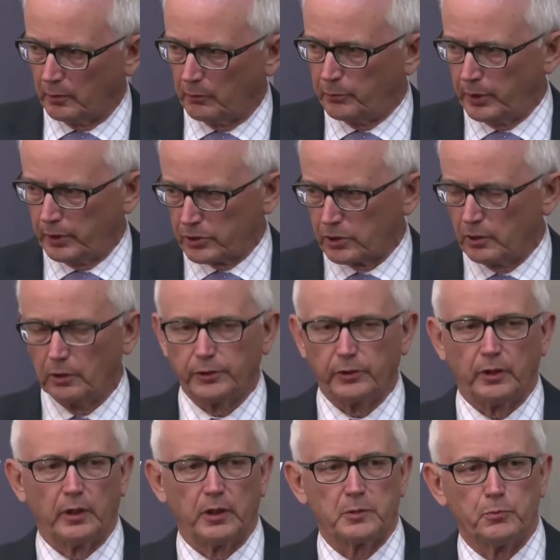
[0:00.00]
Peter Skelton
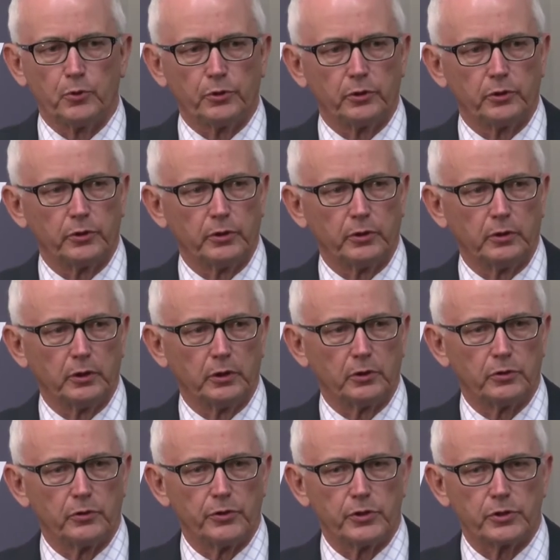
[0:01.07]
has put
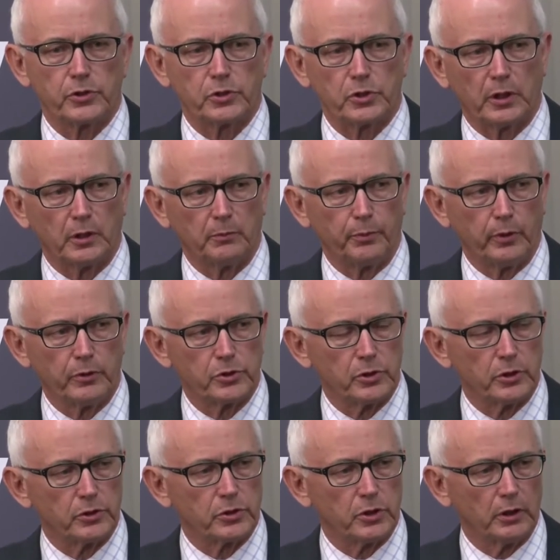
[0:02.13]
into this process,